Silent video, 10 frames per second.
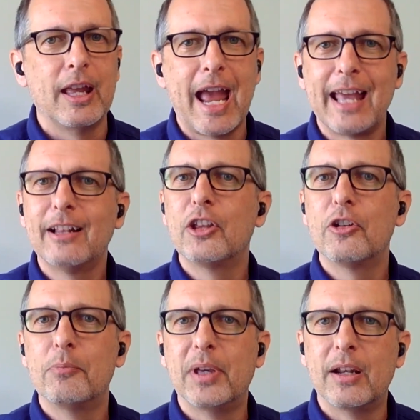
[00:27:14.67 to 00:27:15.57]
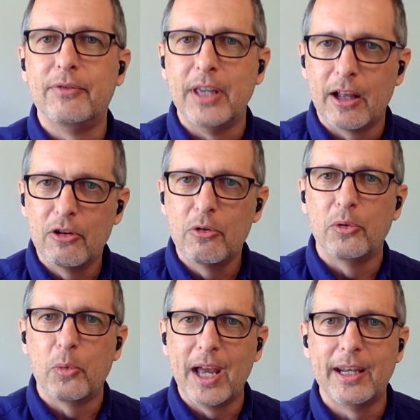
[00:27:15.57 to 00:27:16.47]
had a little bit of yellow
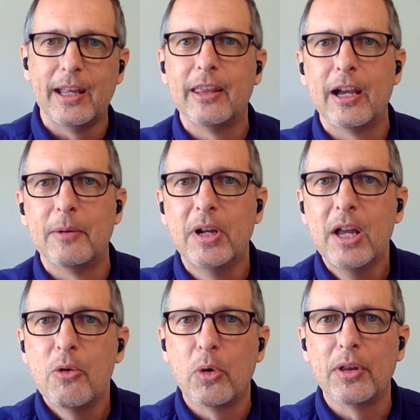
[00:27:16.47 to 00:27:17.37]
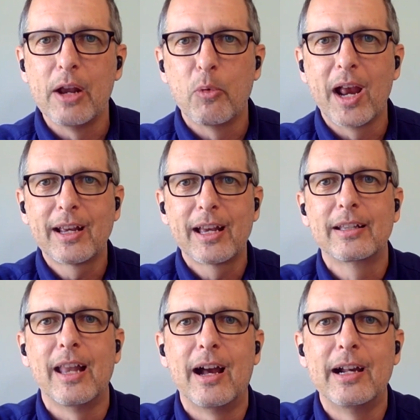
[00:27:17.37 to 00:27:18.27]
and red in them, where they
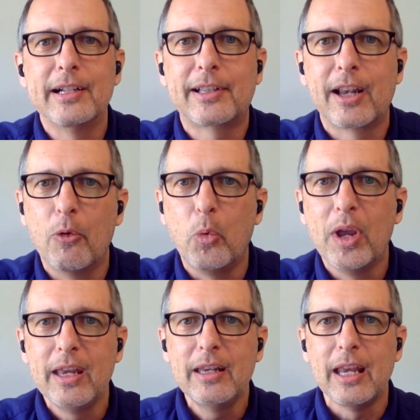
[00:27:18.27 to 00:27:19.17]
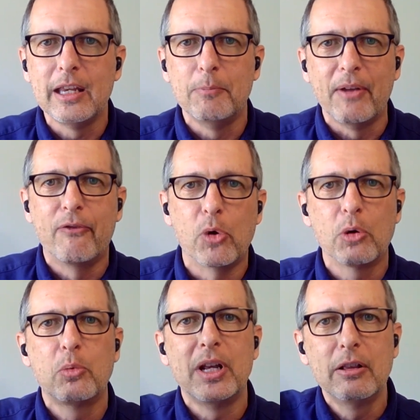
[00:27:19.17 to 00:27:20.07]
recognized
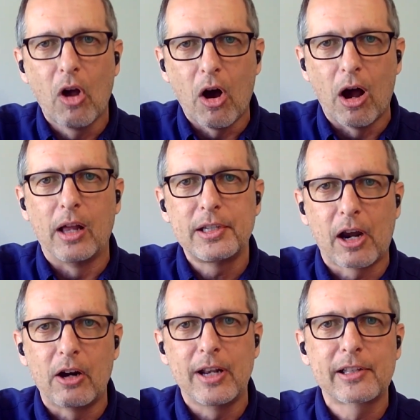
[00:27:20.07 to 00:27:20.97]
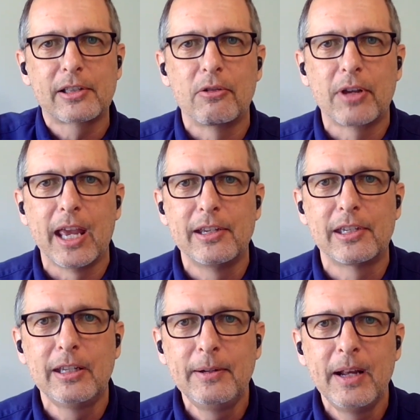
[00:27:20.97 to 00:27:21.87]
before we launch our next
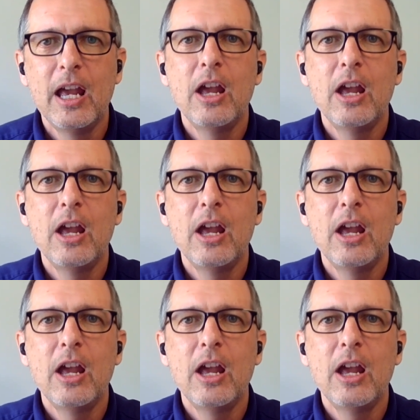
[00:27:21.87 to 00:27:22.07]
location,